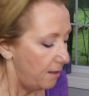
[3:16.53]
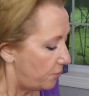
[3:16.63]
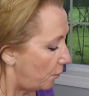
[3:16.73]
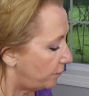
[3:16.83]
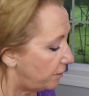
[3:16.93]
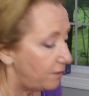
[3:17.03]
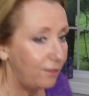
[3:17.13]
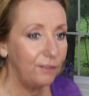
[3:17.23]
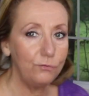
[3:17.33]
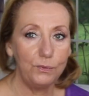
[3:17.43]
Those are the
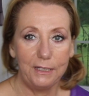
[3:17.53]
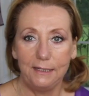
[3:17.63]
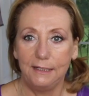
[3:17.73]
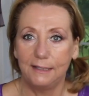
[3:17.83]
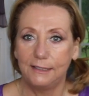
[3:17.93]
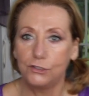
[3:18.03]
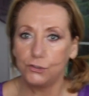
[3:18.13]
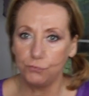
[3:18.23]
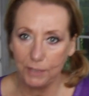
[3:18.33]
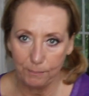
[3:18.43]
three
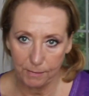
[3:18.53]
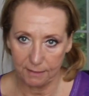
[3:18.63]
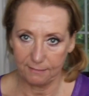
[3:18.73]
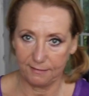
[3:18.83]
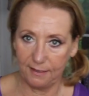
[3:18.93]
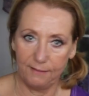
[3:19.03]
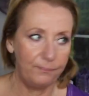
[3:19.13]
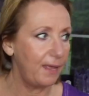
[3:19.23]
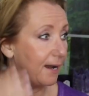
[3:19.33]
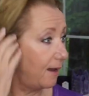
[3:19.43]
treatments
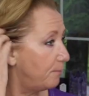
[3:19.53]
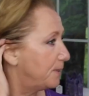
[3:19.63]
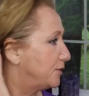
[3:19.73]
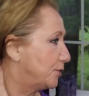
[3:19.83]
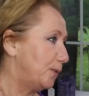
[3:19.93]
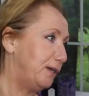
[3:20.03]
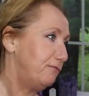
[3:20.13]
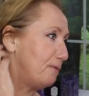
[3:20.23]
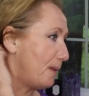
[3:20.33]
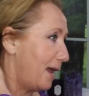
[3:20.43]
that I've been doing
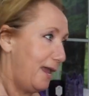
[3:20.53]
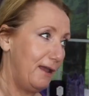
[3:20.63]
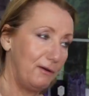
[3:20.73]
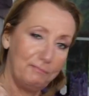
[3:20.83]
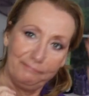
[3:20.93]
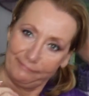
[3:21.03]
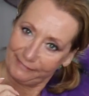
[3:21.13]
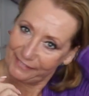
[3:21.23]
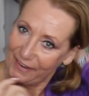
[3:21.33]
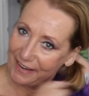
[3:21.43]
for my hair.
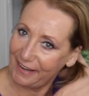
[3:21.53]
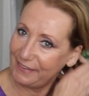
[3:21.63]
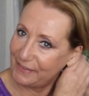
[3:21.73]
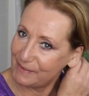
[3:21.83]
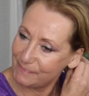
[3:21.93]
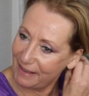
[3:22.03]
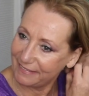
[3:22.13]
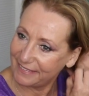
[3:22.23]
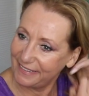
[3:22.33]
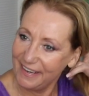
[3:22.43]
God, I look a
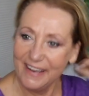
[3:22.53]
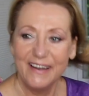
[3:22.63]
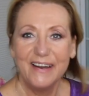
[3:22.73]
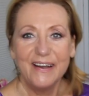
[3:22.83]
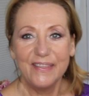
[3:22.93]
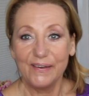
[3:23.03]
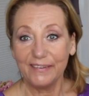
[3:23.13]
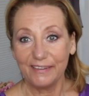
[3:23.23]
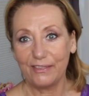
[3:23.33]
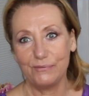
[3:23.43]
mess.
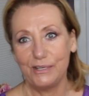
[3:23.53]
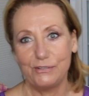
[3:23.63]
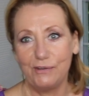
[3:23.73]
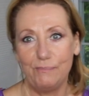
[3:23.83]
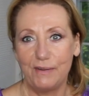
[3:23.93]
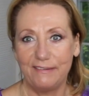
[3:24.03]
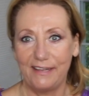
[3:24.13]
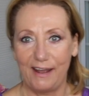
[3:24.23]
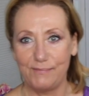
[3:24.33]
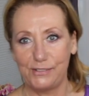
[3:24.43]
Those are the three treatments
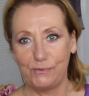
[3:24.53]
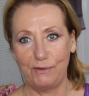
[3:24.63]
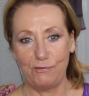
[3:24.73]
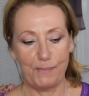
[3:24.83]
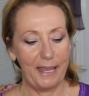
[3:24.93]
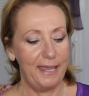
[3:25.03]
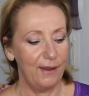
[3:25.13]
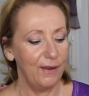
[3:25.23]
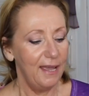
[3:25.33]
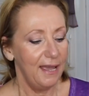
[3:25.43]
that I've been doing for my
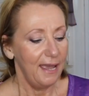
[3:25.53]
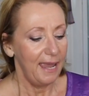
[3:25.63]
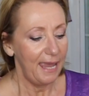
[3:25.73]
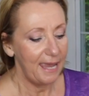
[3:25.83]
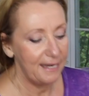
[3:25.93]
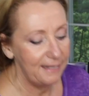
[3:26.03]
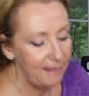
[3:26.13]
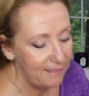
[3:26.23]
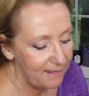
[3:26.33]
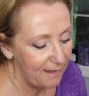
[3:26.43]
hair. And
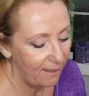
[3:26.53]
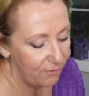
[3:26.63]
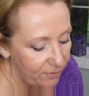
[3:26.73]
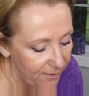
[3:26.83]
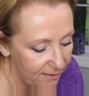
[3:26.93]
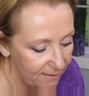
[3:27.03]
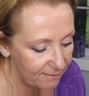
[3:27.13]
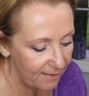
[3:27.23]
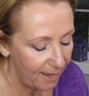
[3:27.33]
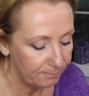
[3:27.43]
the other thing
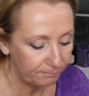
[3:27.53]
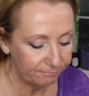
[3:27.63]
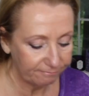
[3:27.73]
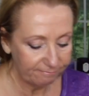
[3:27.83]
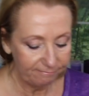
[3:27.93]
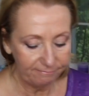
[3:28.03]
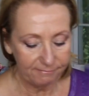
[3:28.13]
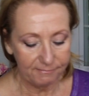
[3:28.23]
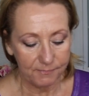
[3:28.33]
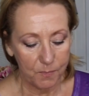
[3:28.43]
is that
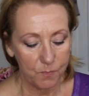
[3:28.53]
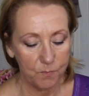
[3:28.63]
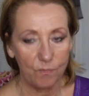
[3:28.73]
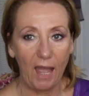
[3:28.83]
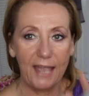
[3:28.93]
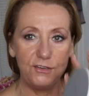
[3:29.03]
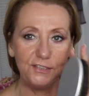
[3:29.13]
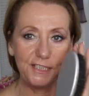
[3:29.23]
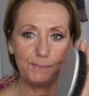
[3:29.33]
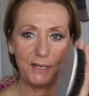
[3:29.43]
I
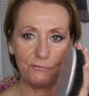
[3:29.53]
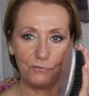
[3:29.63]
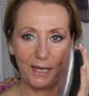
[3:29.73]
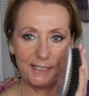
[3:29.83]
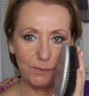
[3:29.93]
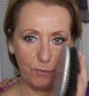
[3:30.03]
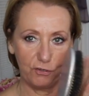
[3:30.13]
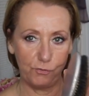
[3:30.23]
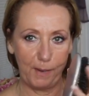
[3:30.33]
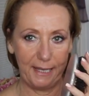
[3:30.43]
used to be afraid to
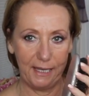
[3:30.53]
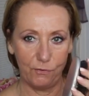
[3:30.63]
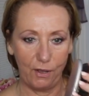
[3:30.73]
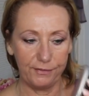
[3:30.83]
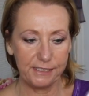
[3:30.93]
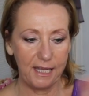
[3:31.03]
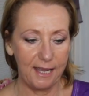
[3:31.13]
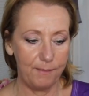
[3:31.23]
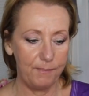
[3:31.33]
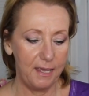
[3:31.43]
brush my hair all the
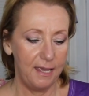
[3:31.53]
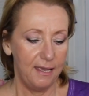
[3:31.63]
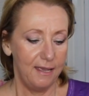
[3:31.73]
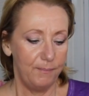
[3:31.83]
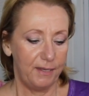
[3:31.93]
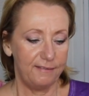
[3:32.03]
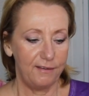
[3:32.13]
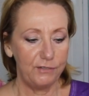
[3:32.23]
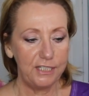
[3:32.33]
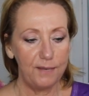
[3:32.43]
time because
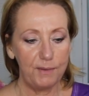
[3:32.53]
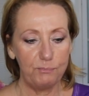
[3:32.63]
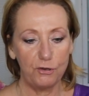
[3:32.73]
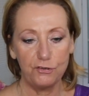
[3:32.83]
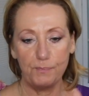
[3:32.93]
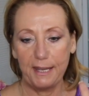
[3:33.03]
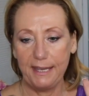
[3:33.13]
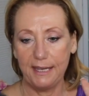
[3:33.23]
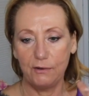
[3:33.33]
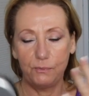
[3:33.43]
every time I brush my
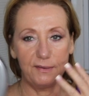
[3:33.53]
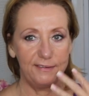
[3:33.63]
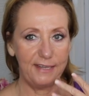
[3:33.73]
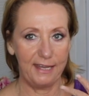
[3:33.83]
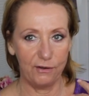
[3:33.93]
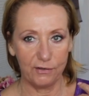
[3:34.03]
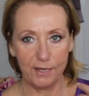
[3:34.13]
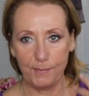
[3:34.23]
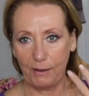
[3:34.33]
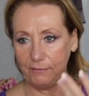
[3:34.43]
hair, I would see hair
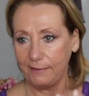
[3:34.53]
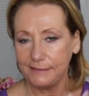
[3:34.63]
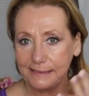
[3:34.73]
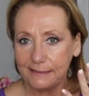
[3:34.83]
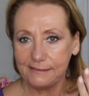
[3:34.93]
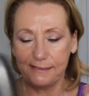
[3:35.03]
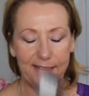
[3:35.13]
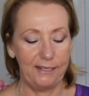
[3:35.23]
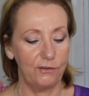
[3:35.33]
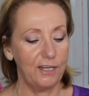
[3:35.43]
come out. I still
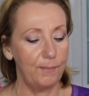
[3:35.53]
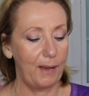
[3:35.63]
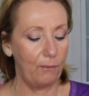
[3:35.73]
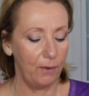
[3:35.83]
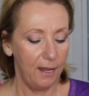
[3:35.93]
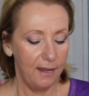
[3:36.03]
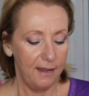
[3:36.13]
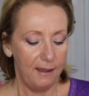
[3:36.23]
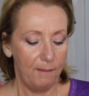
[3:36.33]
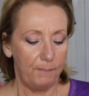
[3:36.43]
see hair come out.
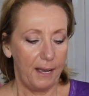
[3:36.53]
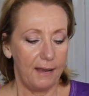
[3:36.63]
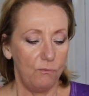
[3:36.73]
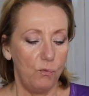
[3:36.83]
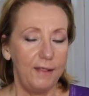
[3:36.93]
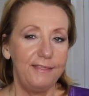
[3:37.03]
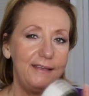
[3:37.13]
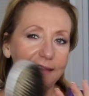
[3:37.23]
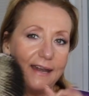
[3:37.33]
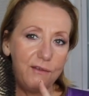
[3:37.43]
But one
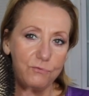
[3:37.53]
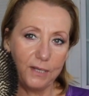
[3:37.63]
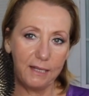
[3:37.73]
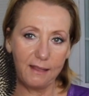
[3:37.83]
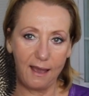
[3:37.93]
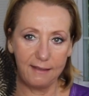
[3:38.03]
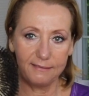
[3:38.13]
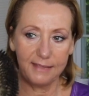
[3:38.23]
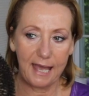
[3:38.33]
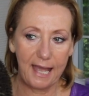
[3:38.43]
thing that I
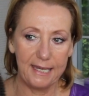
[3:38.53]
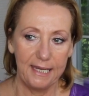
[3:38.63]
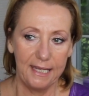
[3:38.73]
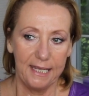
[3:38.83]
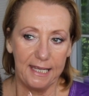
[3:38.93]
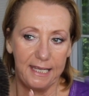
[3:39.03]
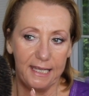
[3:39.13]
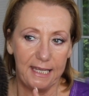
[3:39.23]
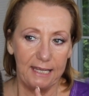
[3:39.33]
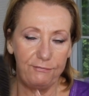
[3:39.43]
realized that
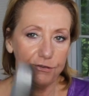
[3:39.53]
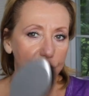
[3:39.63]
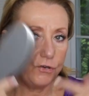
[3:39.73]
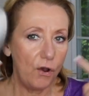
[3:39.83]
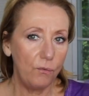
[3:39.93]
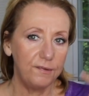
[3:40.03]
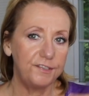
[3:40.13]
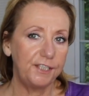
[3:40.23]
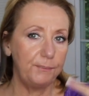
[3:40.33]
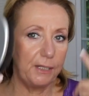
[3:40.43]
if you don't
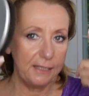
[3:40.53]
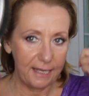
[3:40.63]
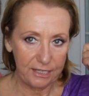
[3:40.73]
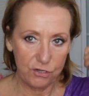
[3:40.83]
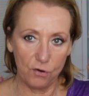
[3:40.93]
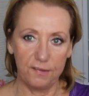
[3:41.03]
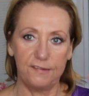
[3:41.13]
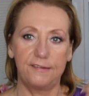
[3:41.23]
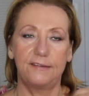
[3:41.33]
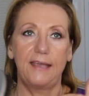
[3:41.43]
stimulate your
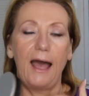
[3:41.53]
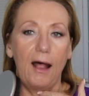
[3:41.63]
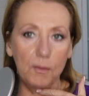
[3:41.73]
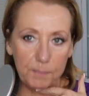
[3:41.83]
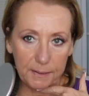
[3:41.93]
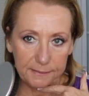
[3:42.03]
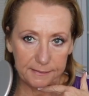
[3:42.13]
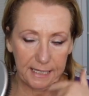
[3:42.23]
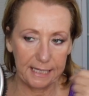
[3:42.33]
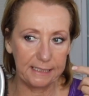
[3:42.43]
scalp
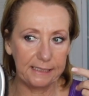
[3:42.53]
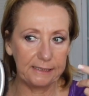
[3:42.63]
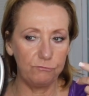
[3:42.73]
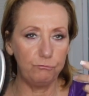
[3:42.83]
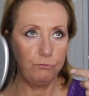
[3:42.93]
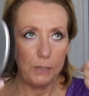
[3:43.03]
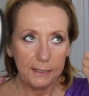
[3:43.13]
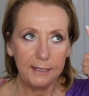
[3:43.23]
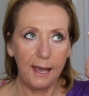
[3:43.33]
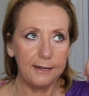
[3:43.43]
and
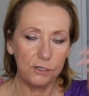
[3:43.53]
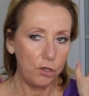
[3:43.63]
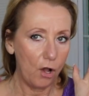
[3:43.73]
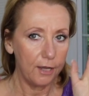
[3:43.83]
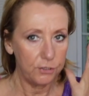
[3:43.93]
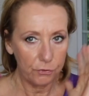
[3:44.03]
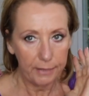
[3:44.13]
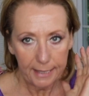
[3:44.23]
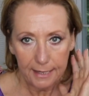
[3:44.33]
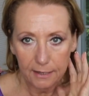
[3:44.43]
really unclog your
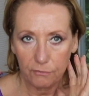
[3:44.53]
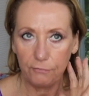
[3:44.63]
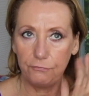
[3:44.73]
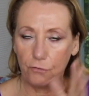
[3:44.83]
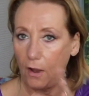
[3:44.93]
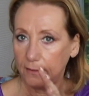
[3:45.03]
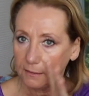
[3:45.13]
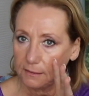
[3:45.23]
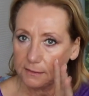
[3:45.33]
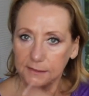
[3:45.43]
hair
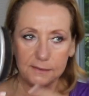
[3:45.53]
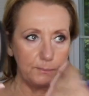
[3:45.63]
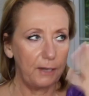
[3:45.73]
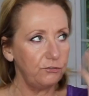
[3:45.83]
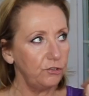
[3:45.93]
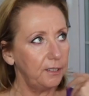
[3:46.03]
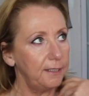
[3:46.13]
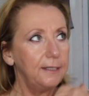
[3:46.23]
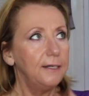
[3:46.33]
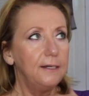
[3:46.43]
follicles,
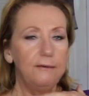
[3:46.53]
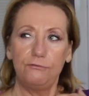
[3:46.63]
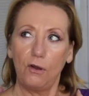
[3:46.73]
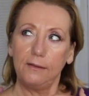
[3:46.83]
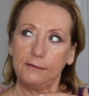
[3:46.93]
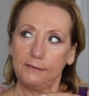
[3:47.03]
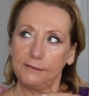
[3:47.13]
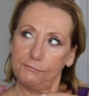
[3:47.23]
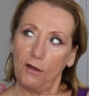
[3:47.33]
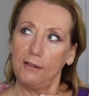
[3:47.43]
especially
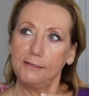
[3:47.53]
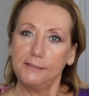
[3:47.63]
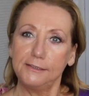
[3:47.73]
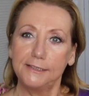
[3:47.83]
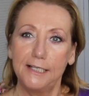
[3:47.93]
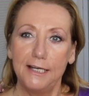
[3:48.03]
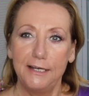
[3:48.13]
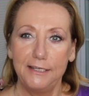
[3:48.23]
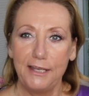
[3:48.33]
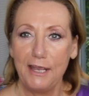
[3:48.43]
follicles, follicles,
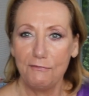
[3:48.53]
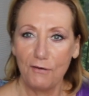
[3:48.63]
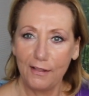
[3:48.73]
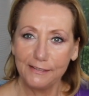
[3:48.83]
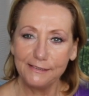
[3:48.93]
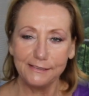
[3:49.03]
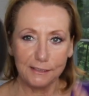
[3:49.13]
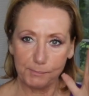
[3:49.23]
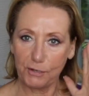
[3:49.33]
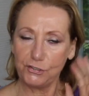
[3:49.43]
your hair follicles,
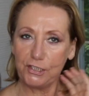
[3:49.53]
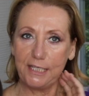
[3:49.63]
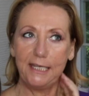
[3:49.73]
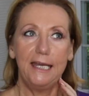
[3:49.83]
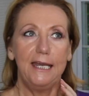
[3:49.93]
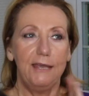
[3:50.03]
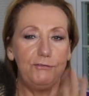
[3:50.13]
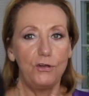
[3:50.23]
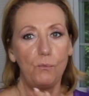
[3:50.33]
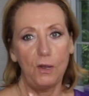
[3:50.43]
especially if
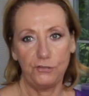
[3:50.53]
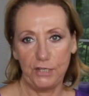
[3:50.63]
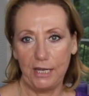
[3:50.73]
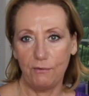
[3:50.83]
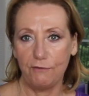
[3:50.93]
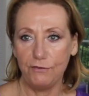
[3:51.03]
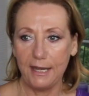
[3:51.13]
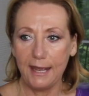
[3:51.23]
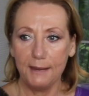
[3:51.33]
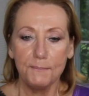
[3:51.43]
you don't wash your hair every
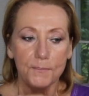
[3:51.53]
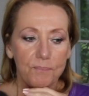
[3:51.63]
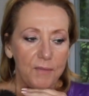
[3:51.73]
day,